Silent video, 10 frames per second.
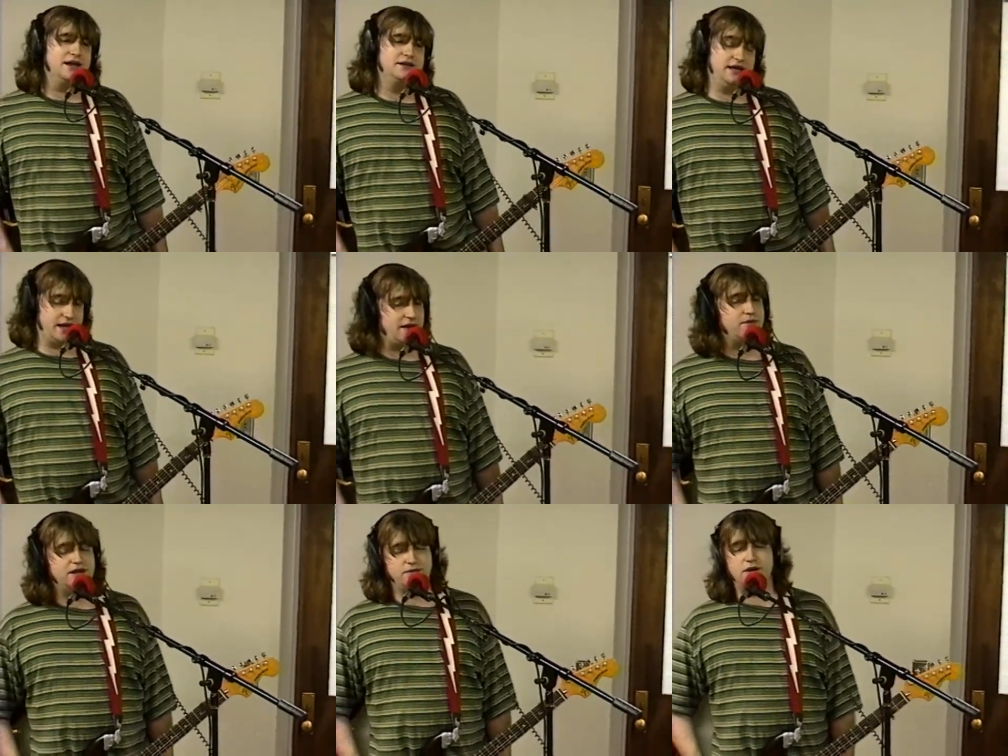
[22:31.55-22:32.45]
yeah,
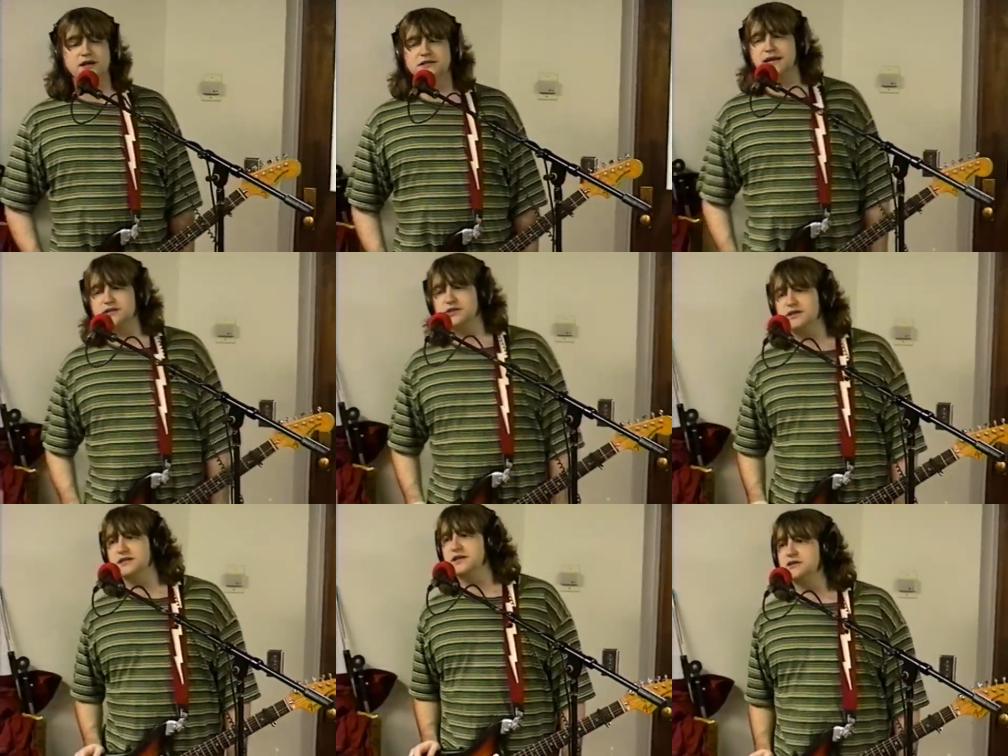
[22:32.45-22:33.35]
it was actually, and
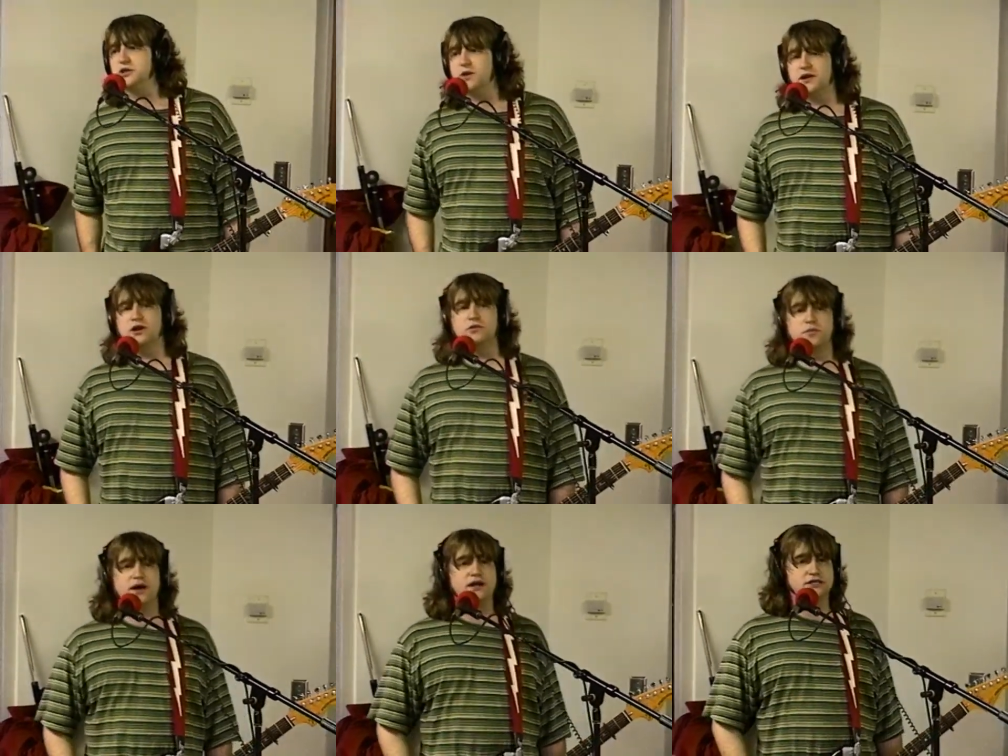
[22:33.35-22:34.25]
it's also what Gomer
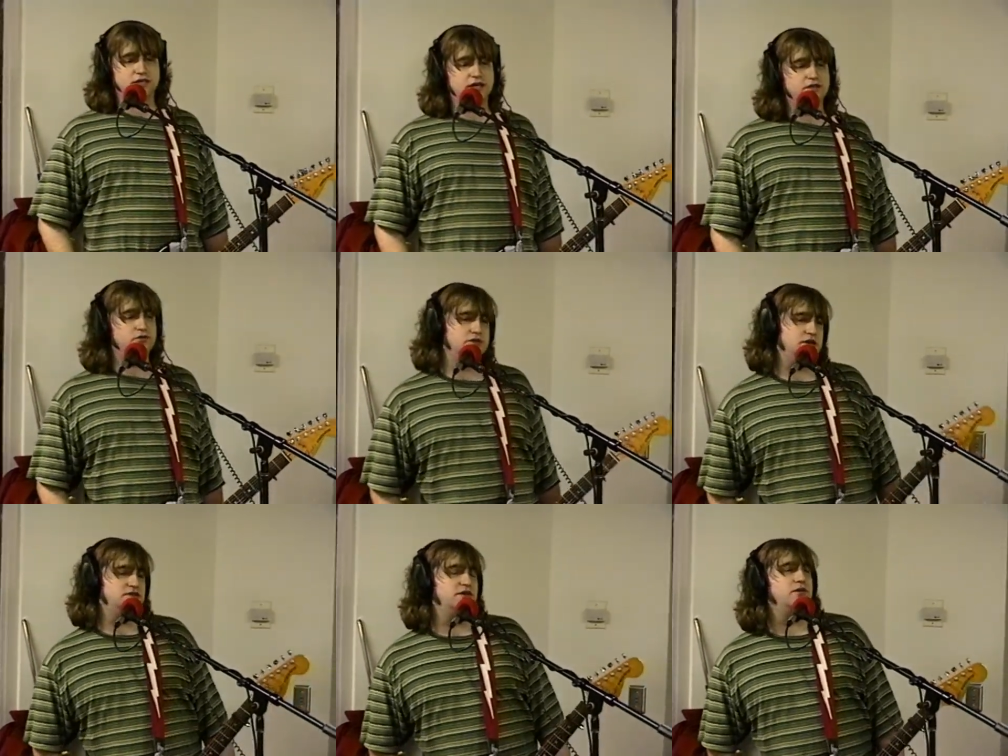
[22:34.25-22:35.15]
Pyle said, and there was
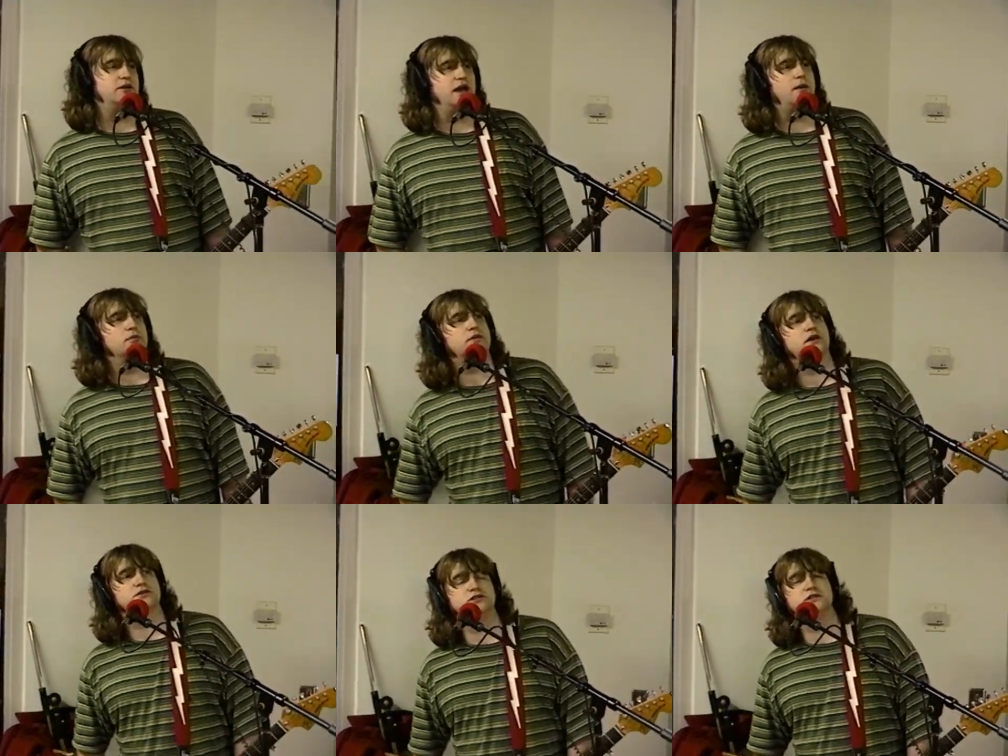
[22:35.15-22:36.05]
also an old album
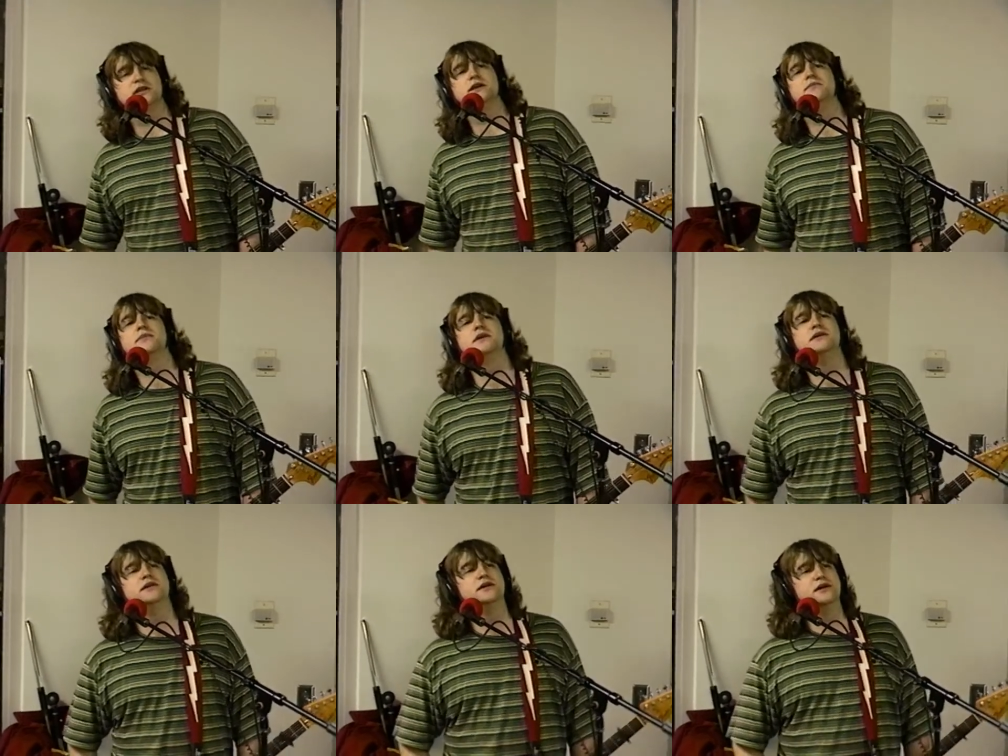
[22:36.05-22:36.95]
called Shazam, and uh,